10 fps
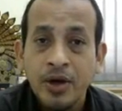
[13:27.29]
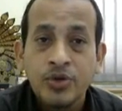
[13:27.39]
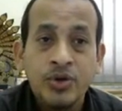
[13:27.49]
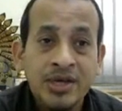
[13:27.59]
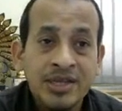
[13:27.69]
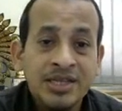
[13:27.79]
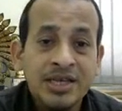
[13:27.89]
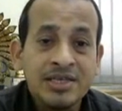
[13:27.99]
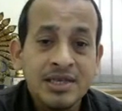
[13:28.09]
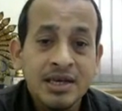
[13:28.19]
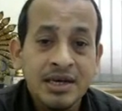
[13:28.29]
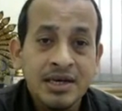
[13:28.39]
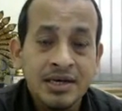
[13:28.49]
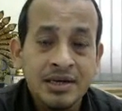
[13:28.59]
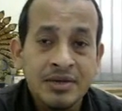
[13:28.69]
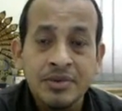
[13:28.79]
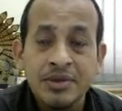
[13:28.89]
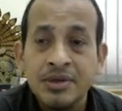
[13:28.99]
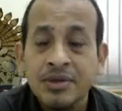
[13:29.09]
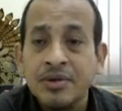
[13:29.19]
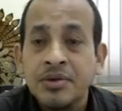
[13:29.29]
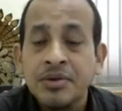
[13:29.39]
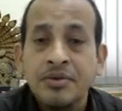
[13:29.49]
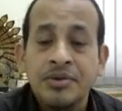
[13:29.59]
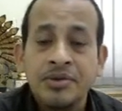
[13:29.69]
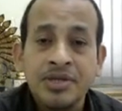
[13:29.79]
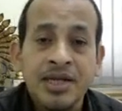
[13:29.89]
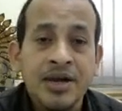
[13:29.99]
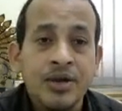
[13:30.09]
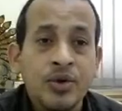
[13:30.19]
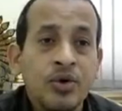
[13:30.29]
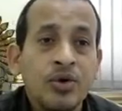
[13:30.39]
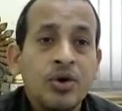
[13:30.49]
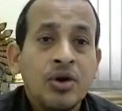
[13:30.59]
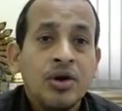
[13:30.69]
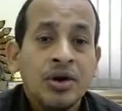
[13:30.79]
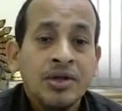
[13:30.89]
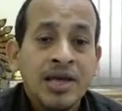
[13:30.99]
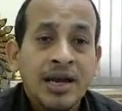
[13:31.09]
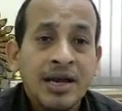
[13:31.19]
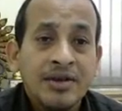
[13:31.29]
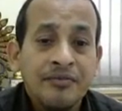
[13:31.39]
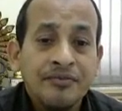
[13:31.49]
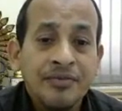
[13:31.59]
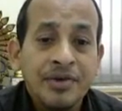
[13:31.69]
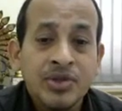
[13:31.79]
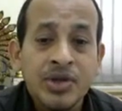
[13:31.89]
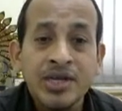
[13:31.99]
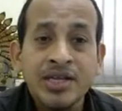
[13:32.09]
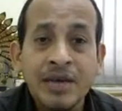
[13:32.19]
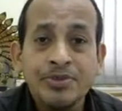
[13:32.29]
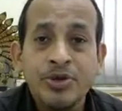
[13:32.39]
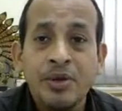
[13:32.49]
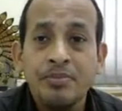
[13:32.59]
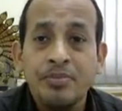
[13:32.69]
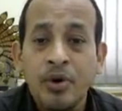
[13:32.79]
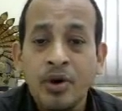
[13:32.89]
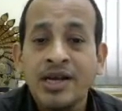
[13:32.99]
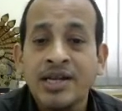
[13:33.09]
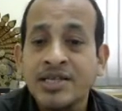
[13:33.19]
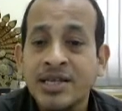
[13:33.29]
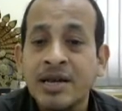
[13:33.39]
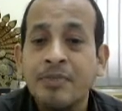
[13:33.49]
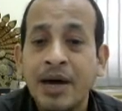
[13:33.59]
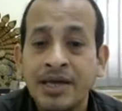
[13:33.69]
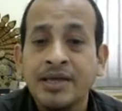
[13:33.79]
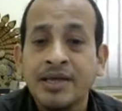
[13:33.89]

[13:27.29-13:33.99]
So in this scenario, there are 3 types of organizational buying.